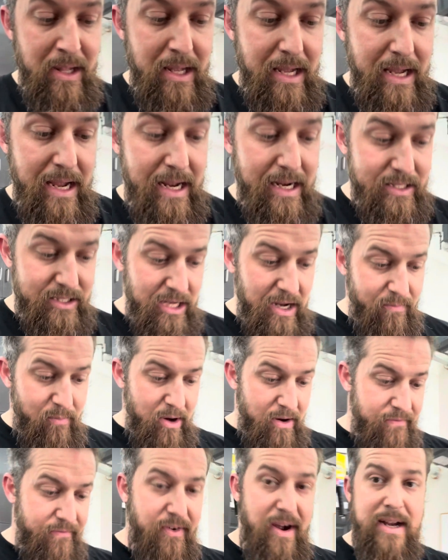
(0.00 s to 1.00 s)
and see if we
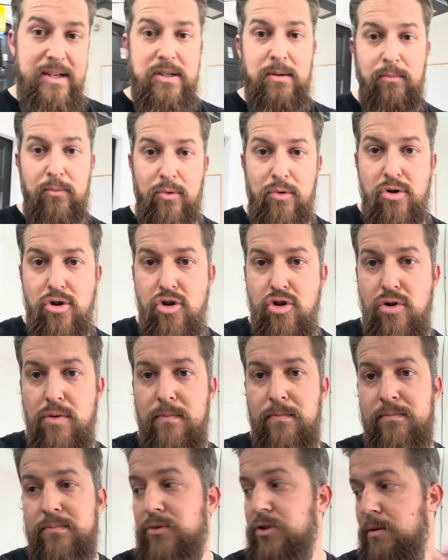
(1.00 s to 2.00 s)
can find some
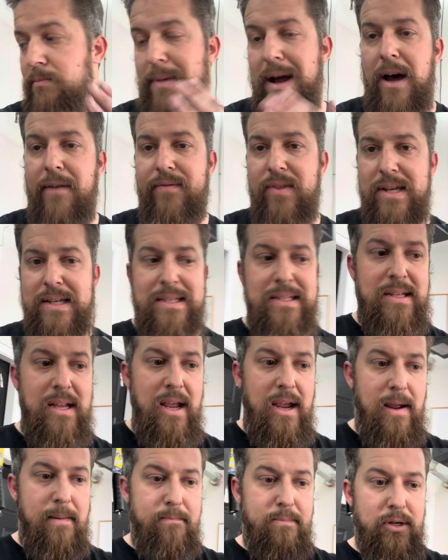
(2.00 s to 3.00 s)
room to mount this
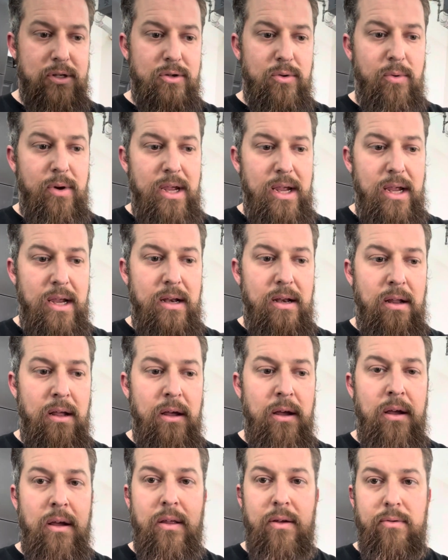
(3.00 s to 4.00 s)
thing between
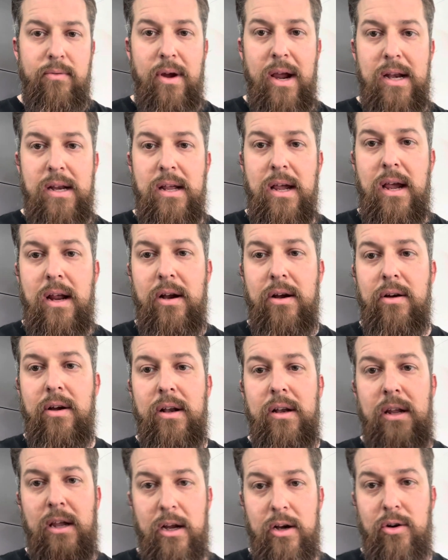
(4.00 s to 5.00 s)
the radiator
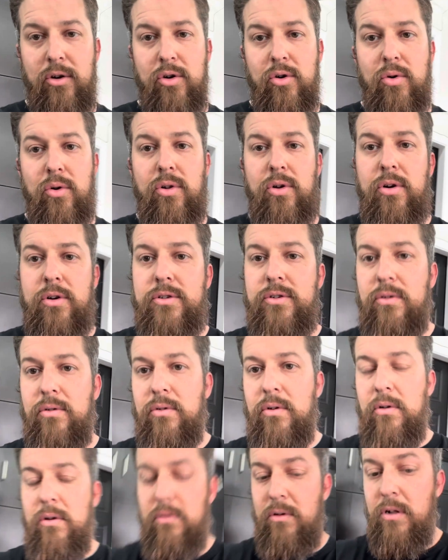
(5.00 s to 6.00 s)
and the intercooler. So
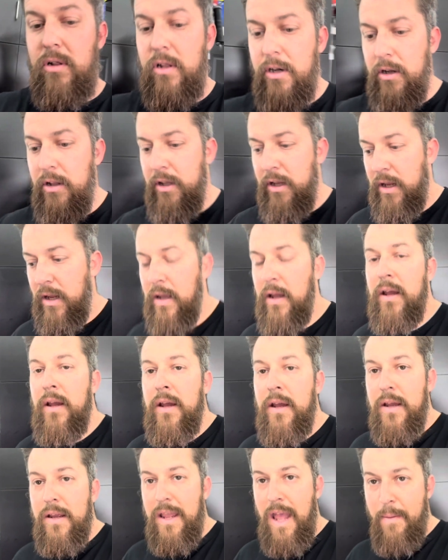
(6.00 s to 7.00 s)
clearly
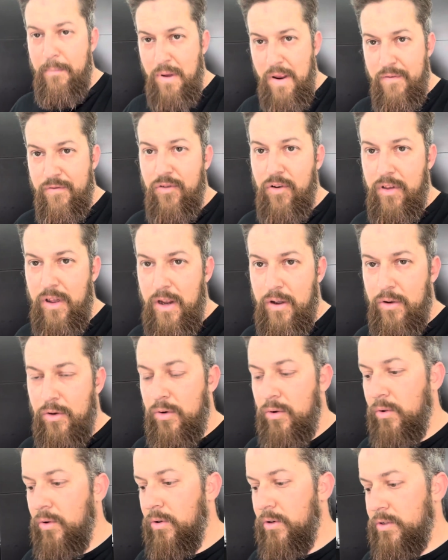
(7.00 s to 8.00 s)
can't be in front of the
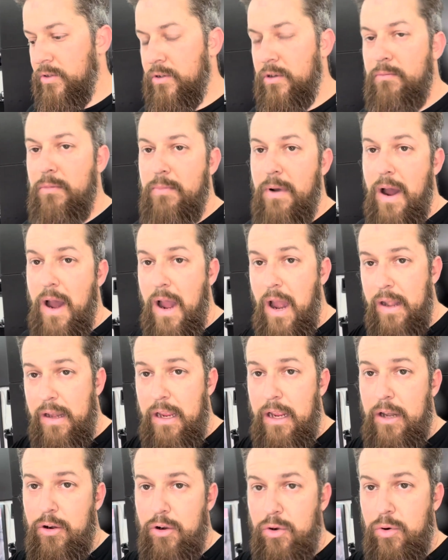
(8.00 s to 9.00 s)
intercooler, so it's gonna be behind the
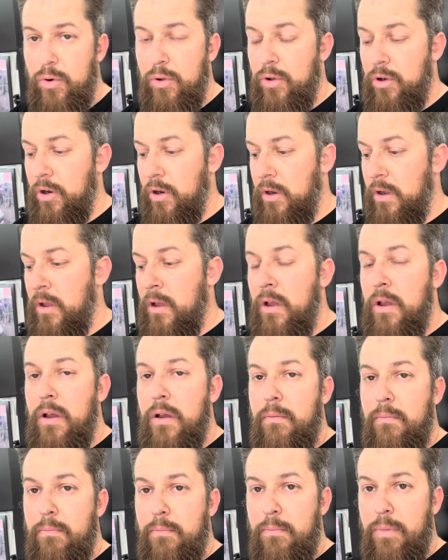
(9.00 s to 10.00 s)
intercooler,
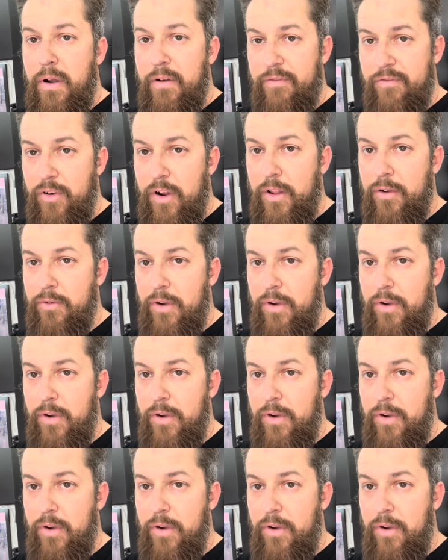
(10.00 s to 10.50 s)
but in front of the